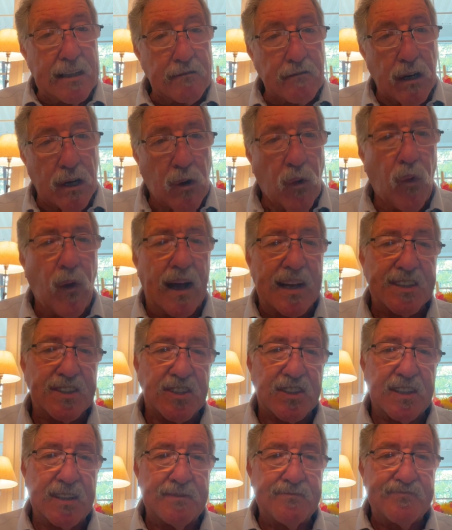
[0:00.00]
a
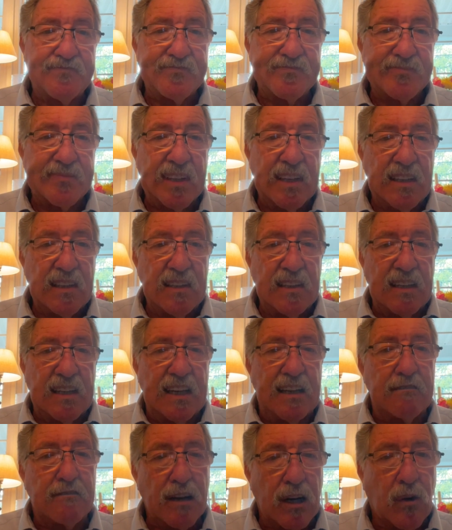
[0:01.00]
request.
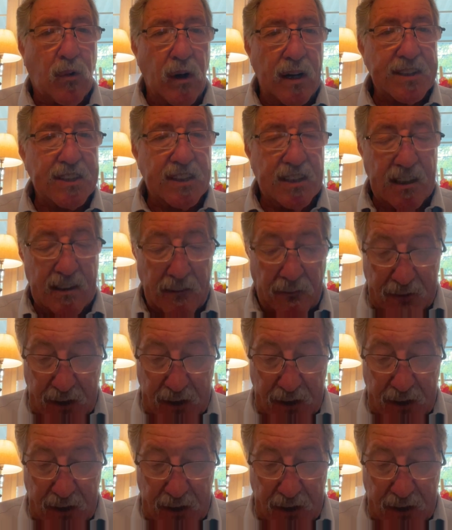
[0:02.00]
He requested of